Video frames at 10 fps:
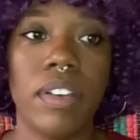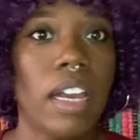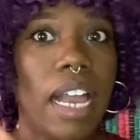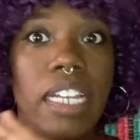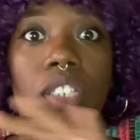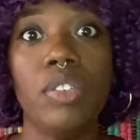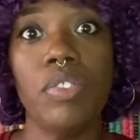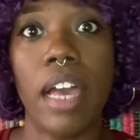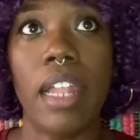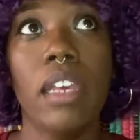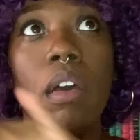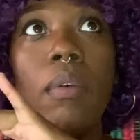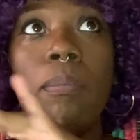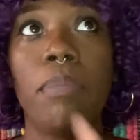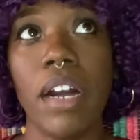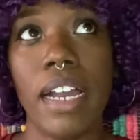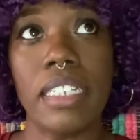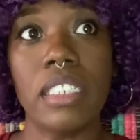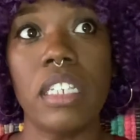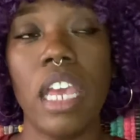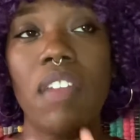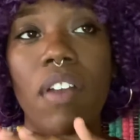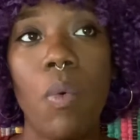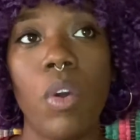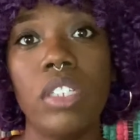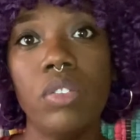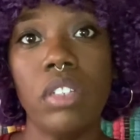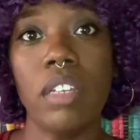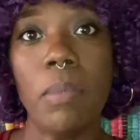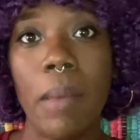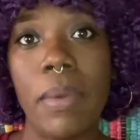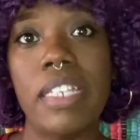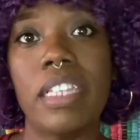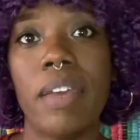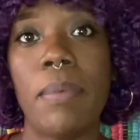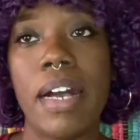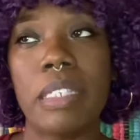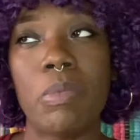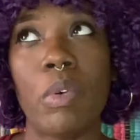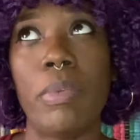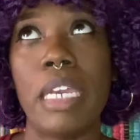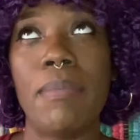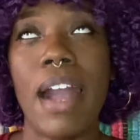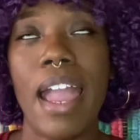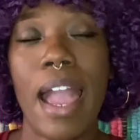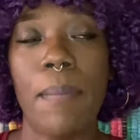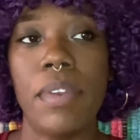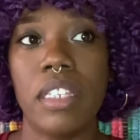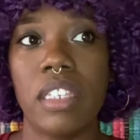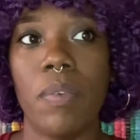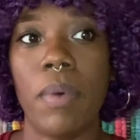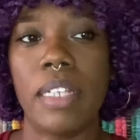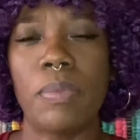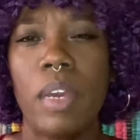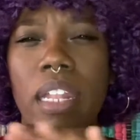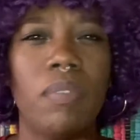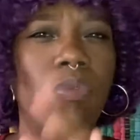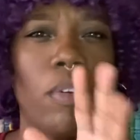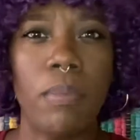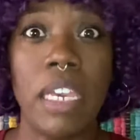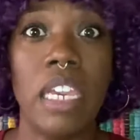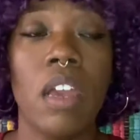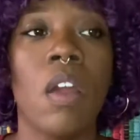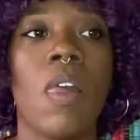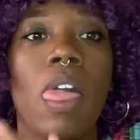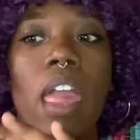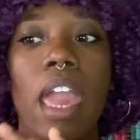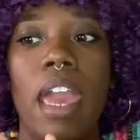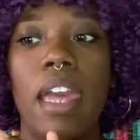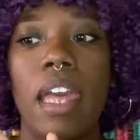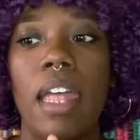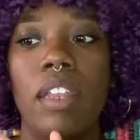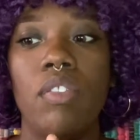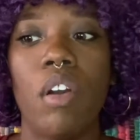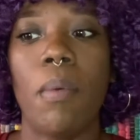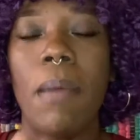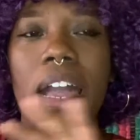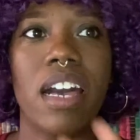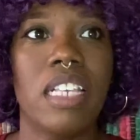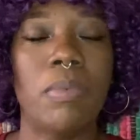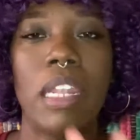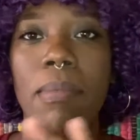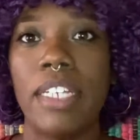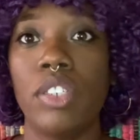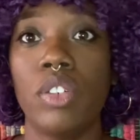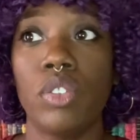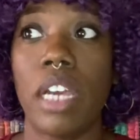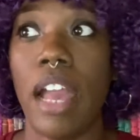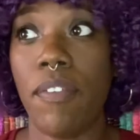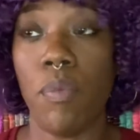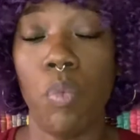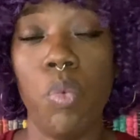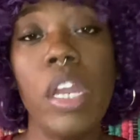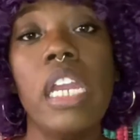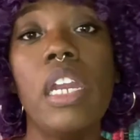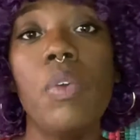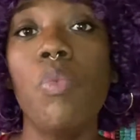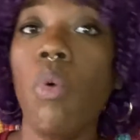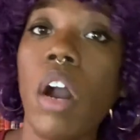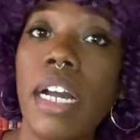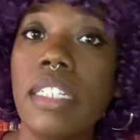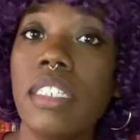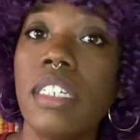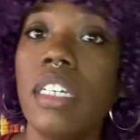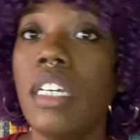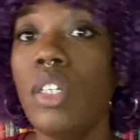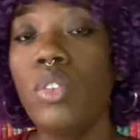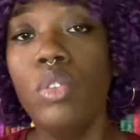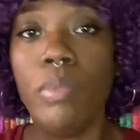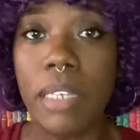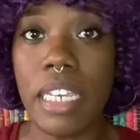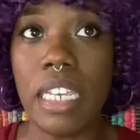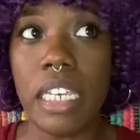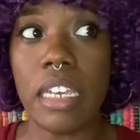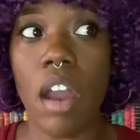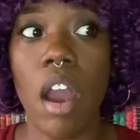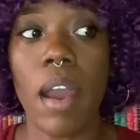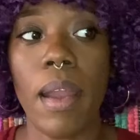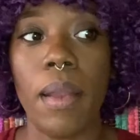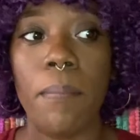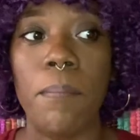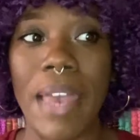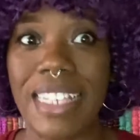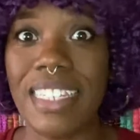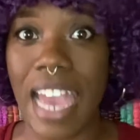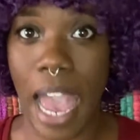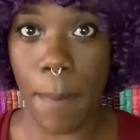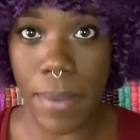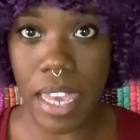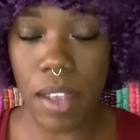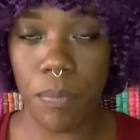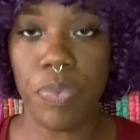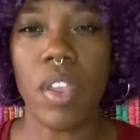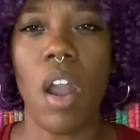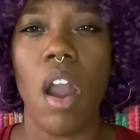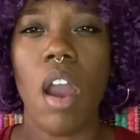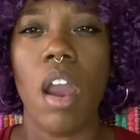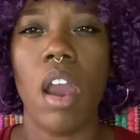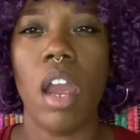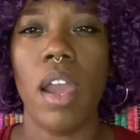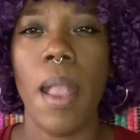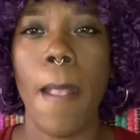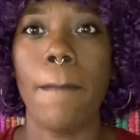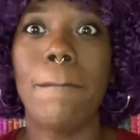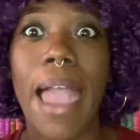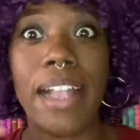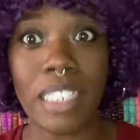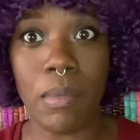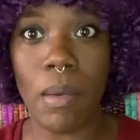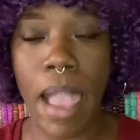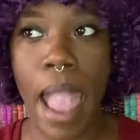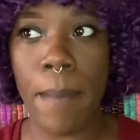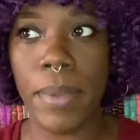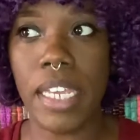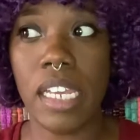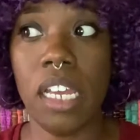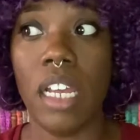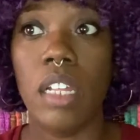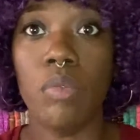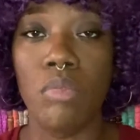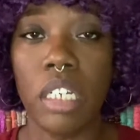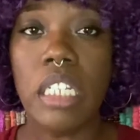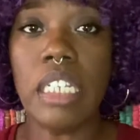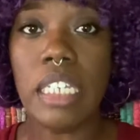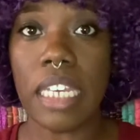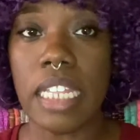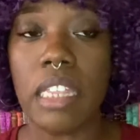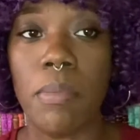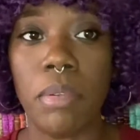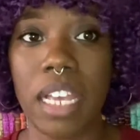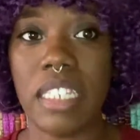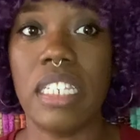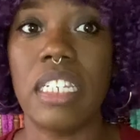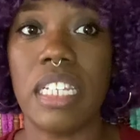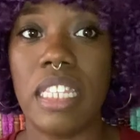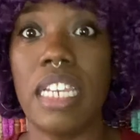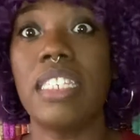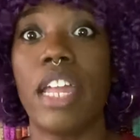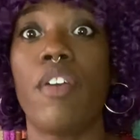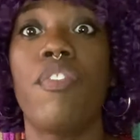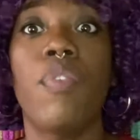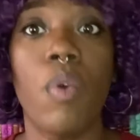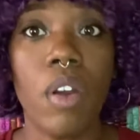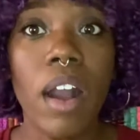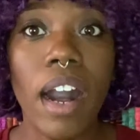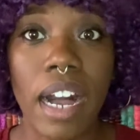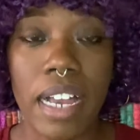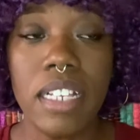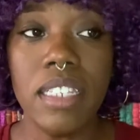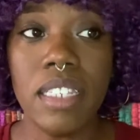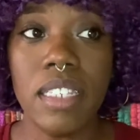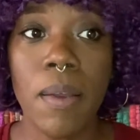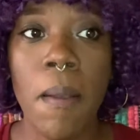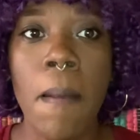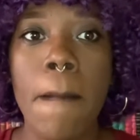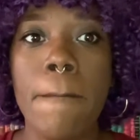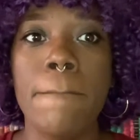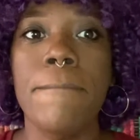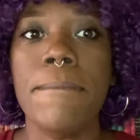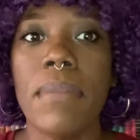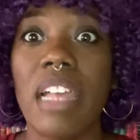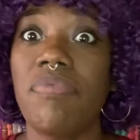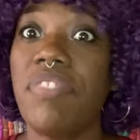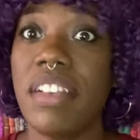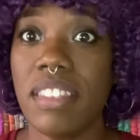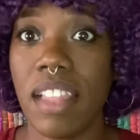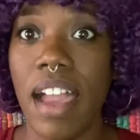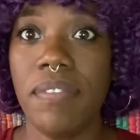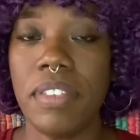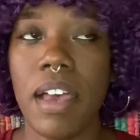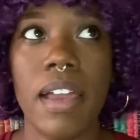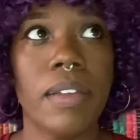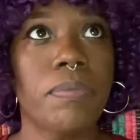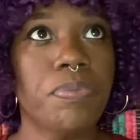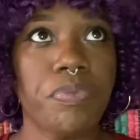I could do that. But if I want to live my best life possible, be my happiest self possible, and for me and, my husband and my children, we want to be our best happy, our maximum happy, really get the blessings and the things that are for us this lifetime.